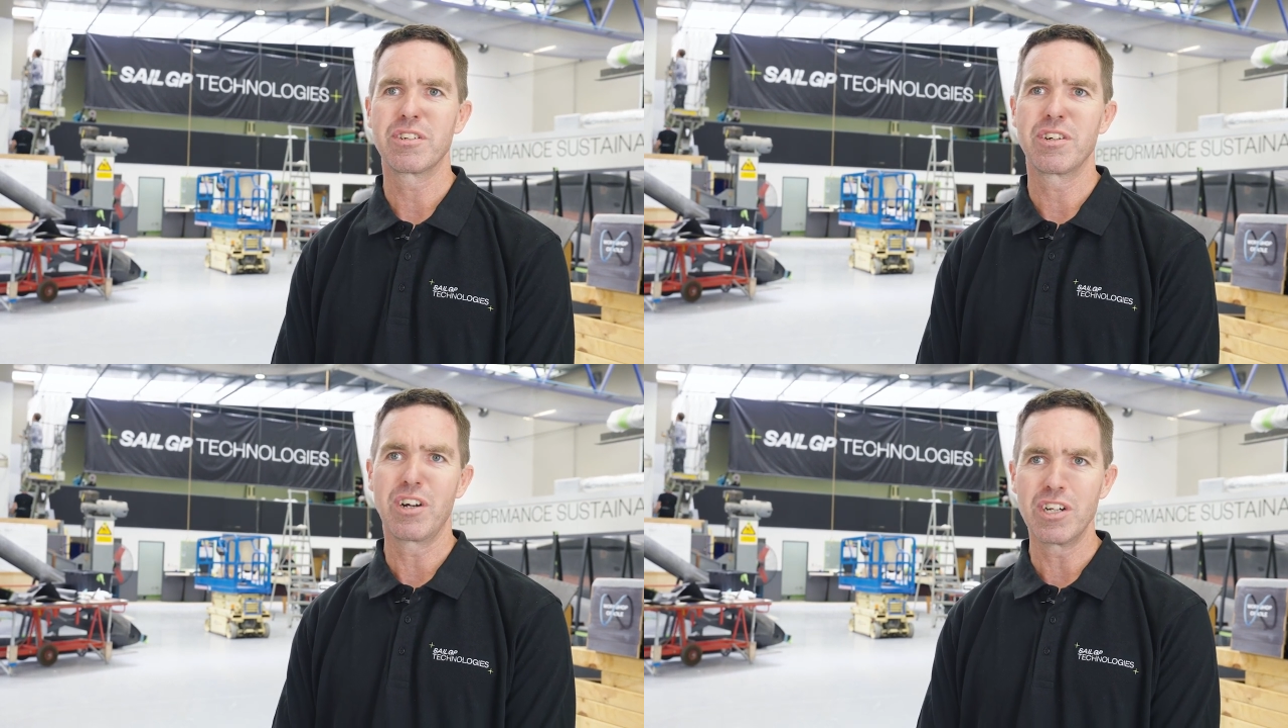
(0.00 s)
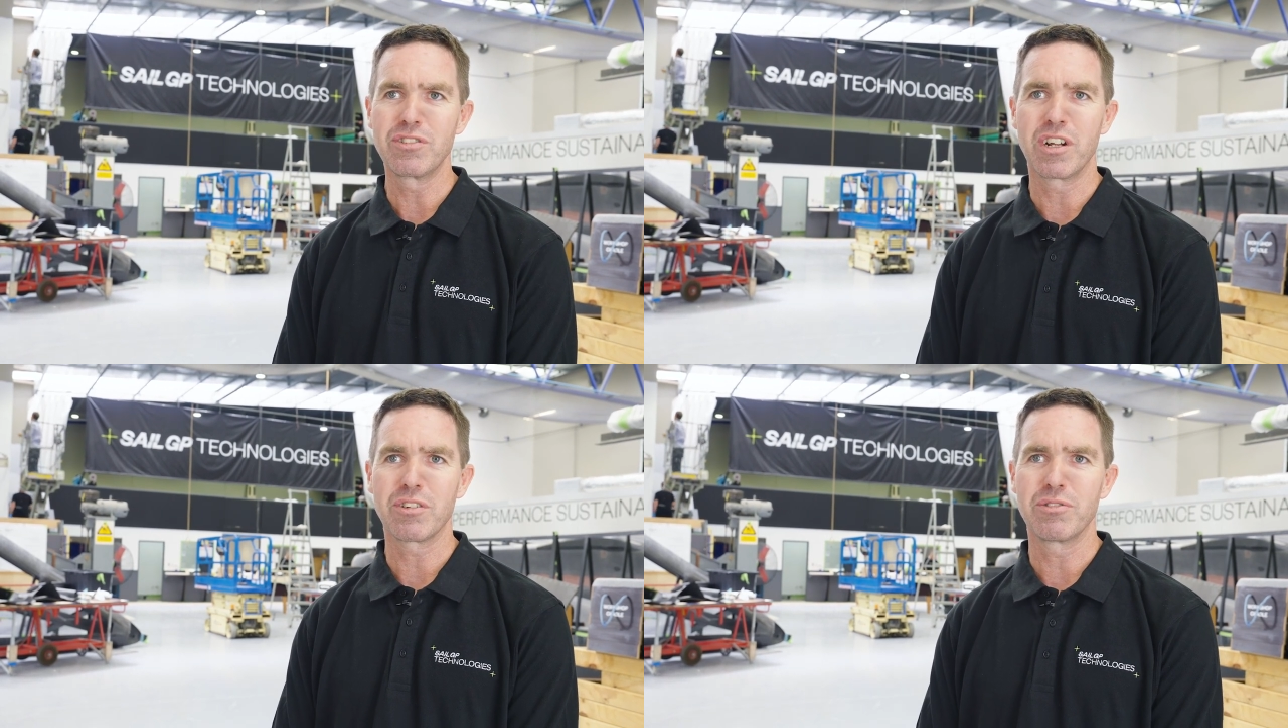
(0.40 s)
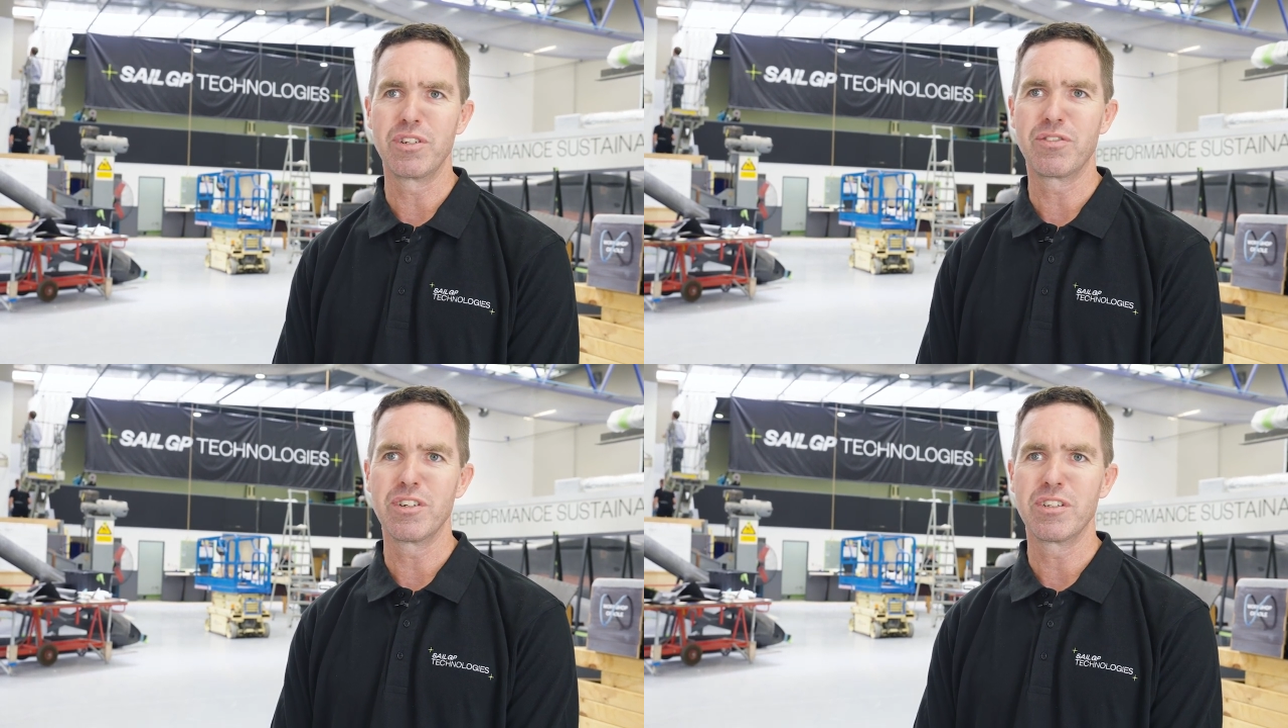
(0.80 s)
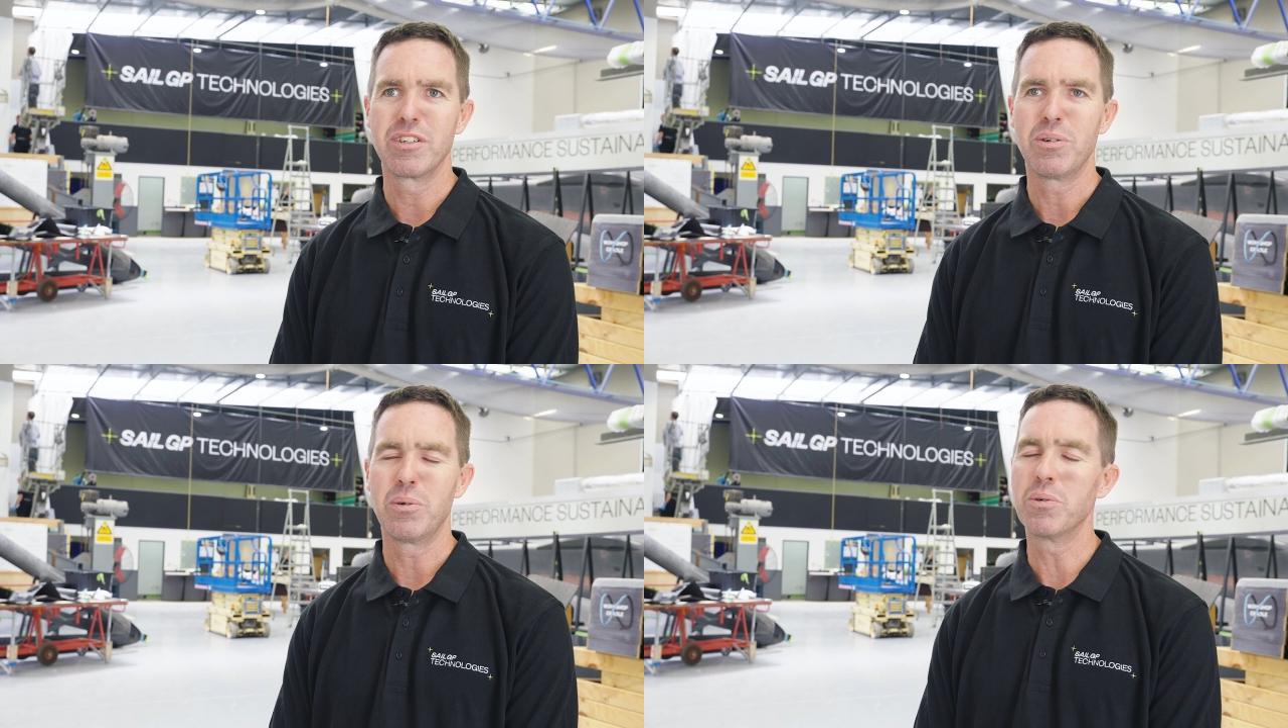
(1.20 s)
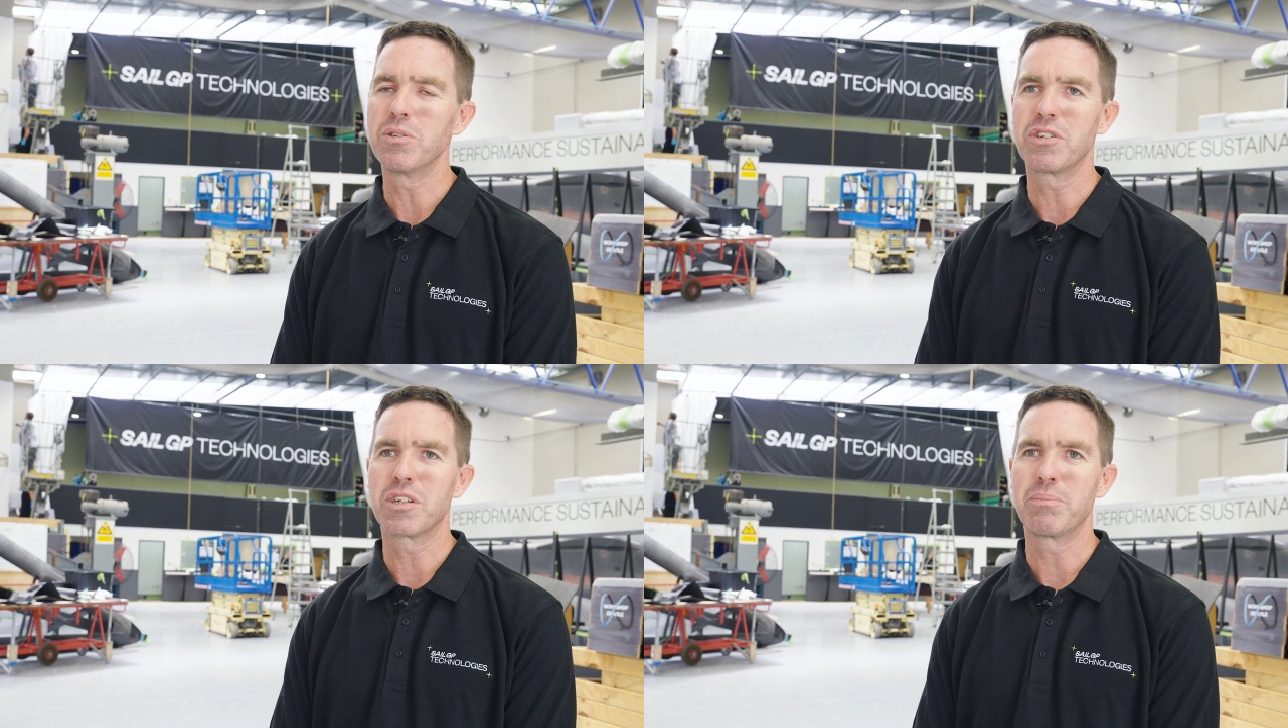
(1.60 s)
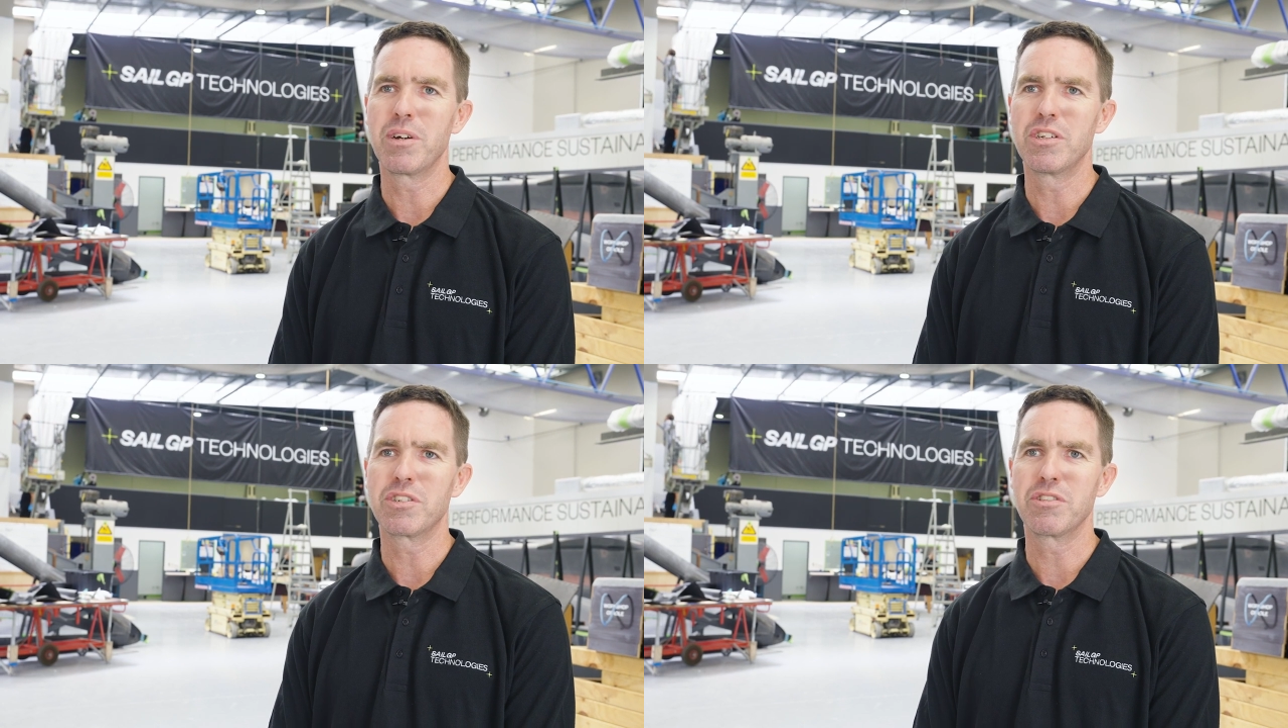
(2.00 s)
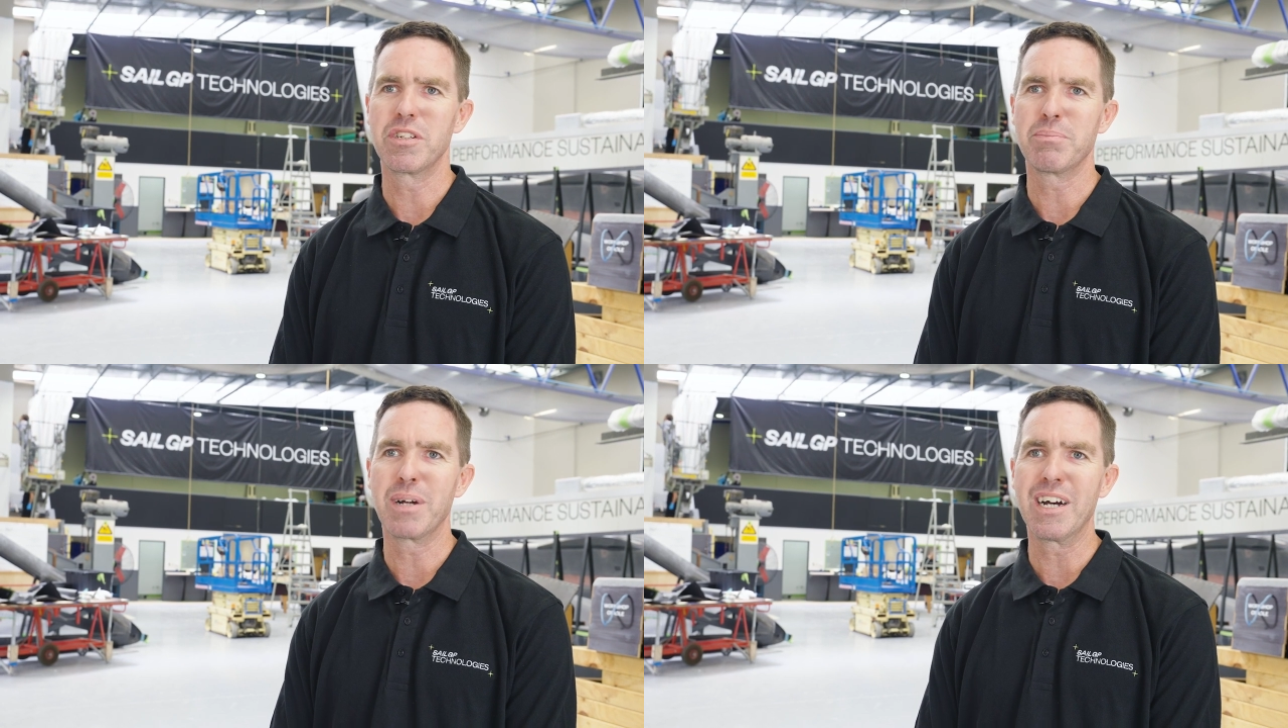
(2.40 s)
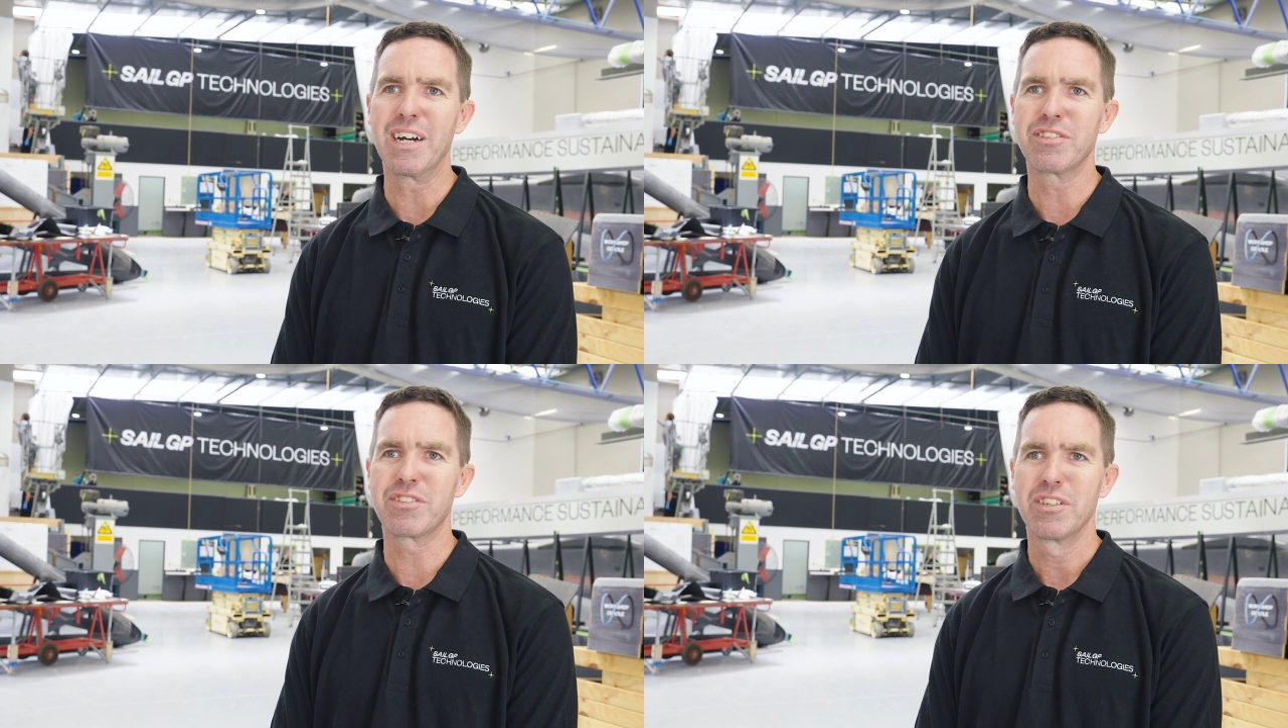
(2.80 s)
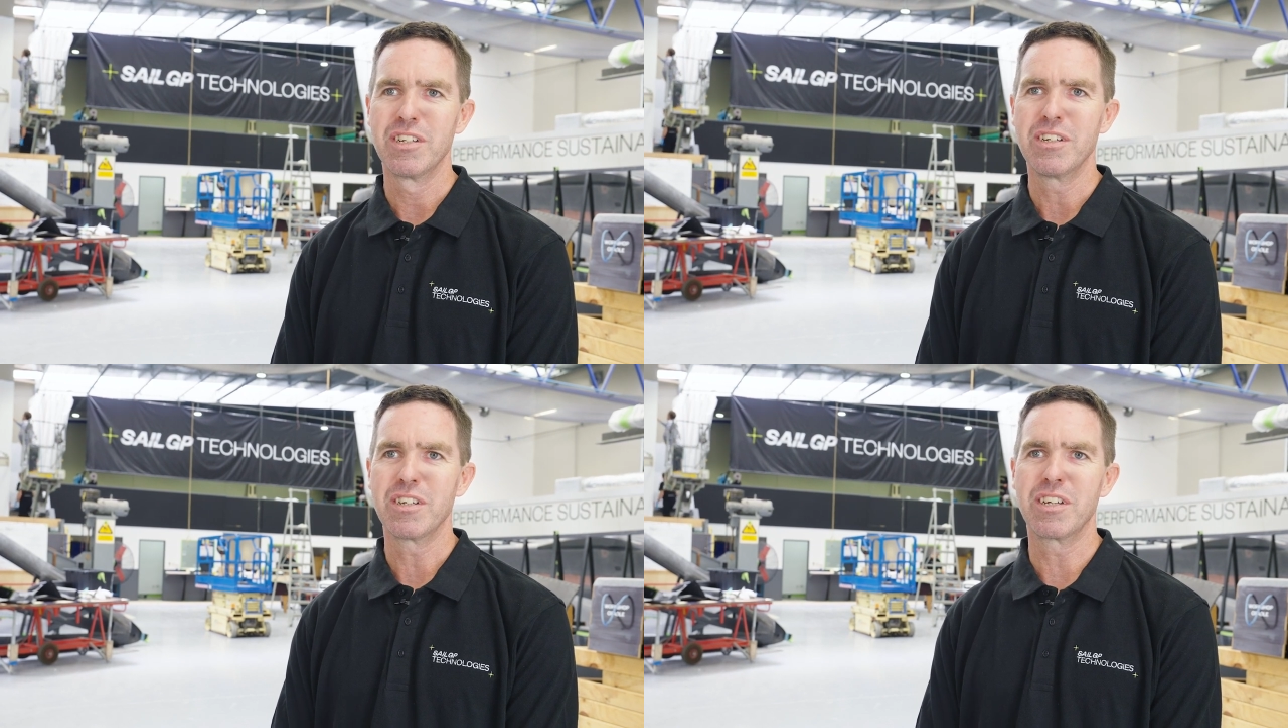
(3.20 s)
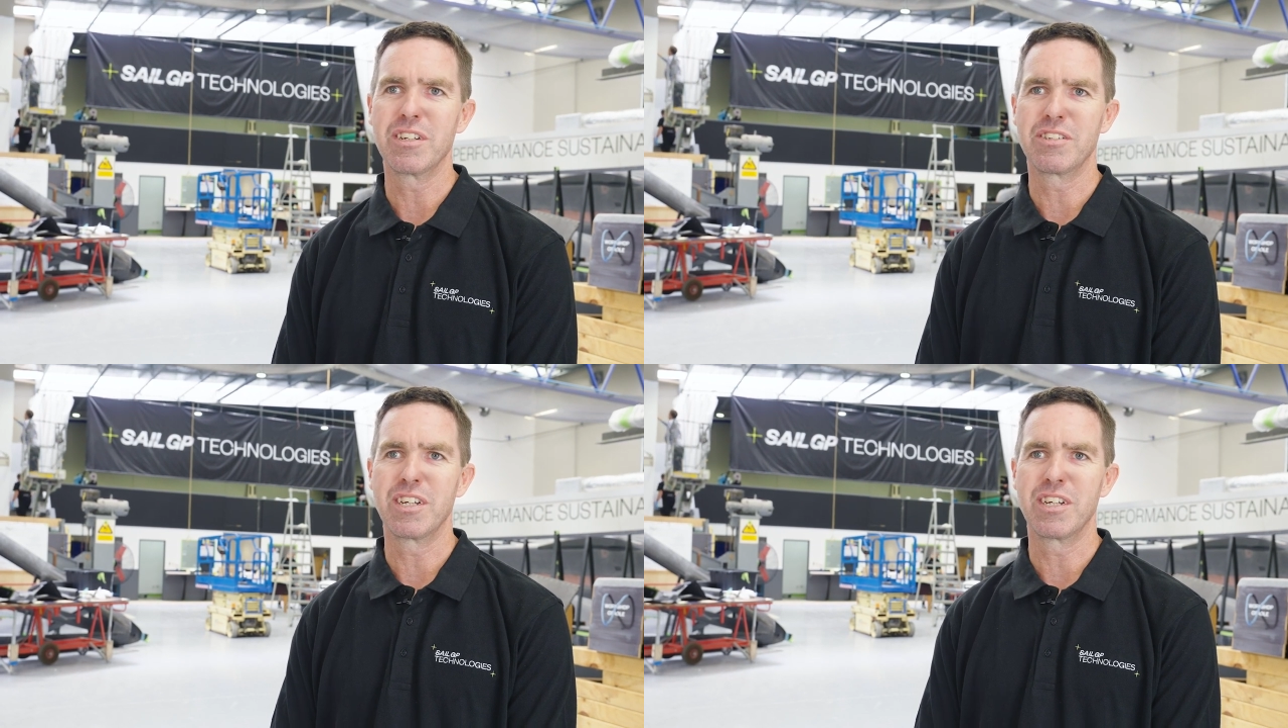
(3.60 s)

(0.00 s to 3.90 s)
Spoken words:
a hydraulic refit, all new componentry and parts, and get it